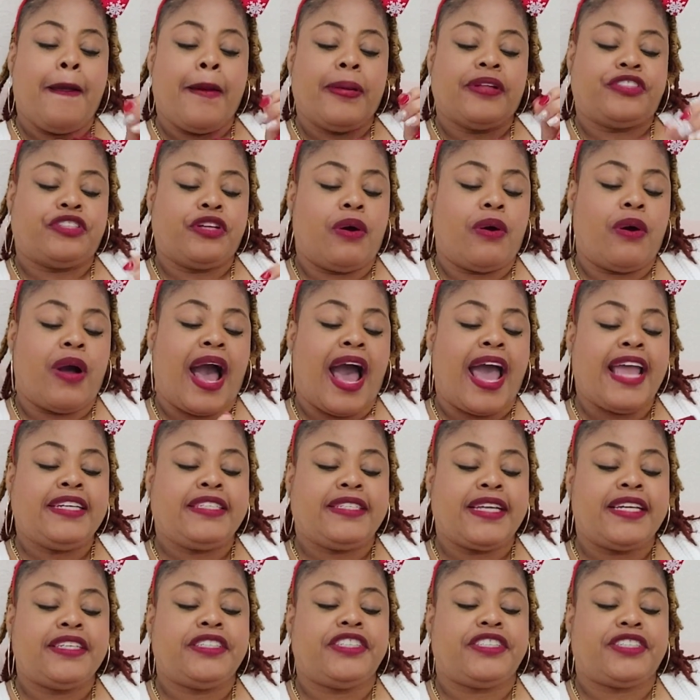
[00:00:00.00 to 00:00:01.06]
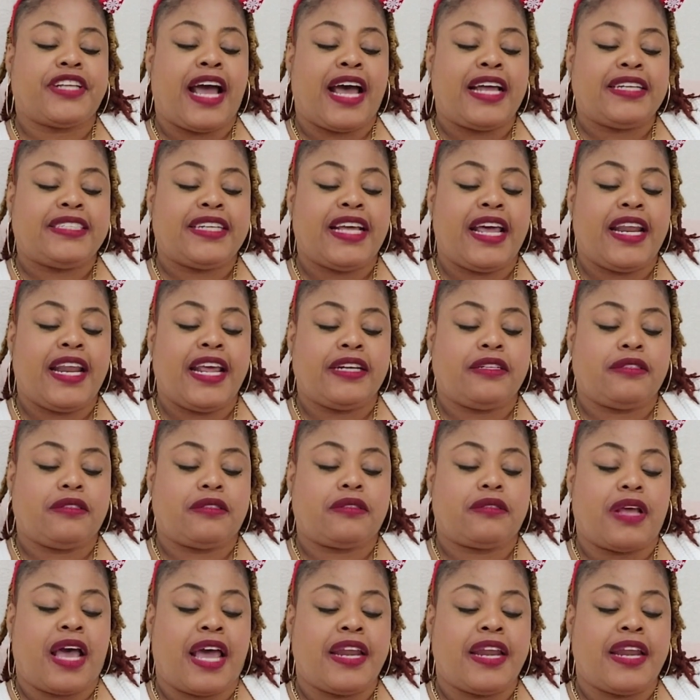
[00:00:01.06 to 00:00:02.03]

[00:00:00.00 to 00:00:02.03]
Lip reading: So I did started to